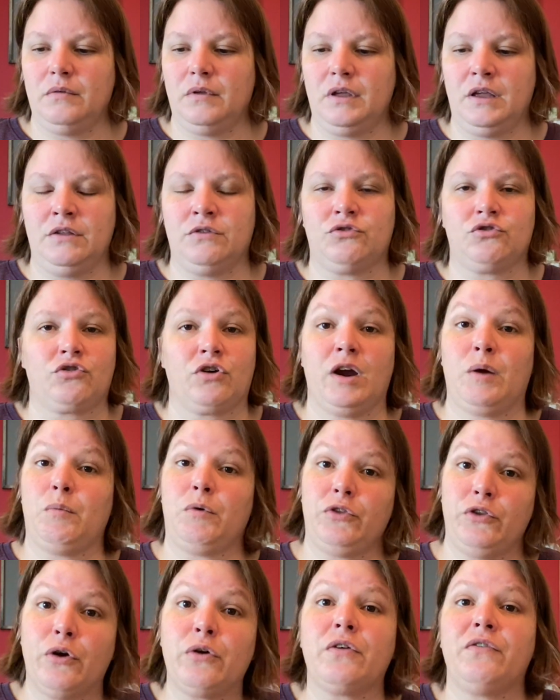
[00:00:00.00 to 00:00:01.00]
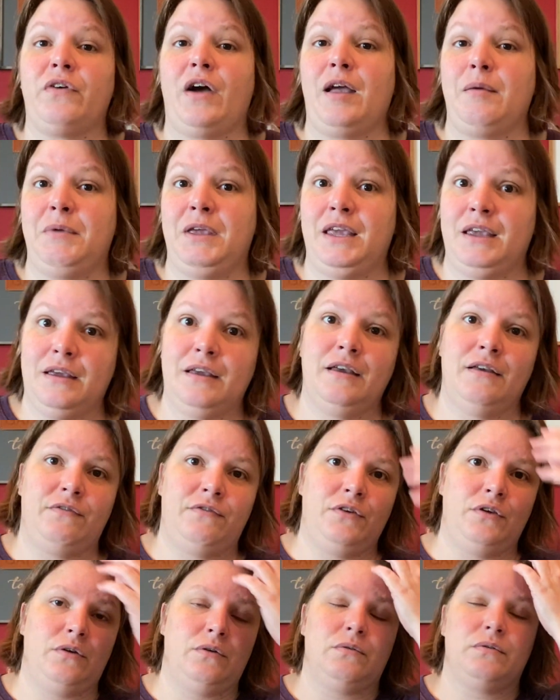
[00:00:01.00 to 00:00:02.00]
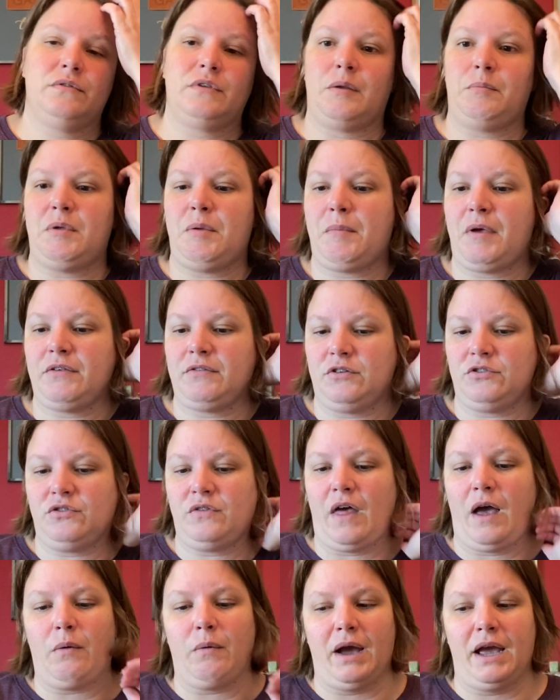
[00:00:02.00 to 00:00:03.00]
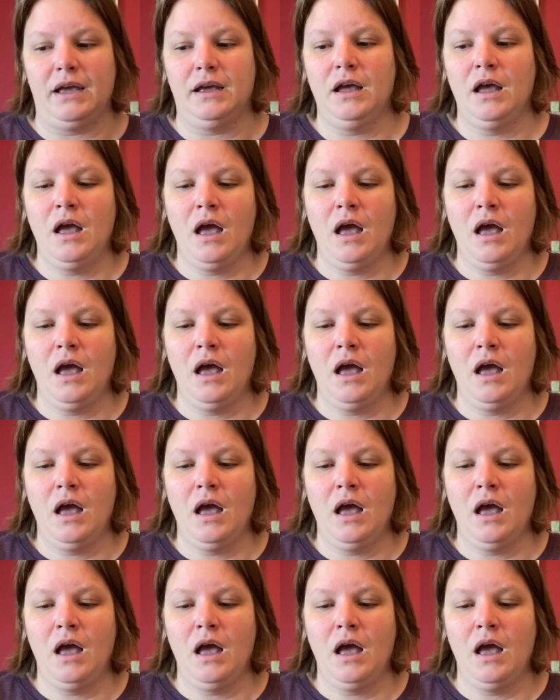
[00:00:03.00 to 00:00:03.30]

Instagram will notify me if you send me a message that way.